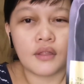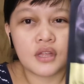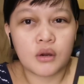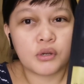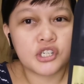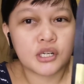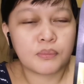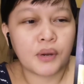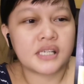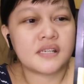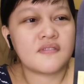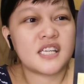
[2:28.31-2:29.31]
The original
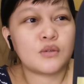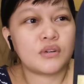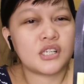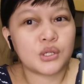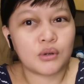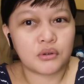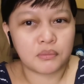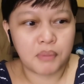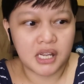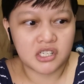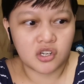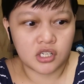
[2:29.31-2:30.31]
price of this one is
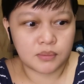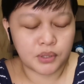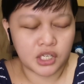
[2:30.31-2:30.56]
200 pesos,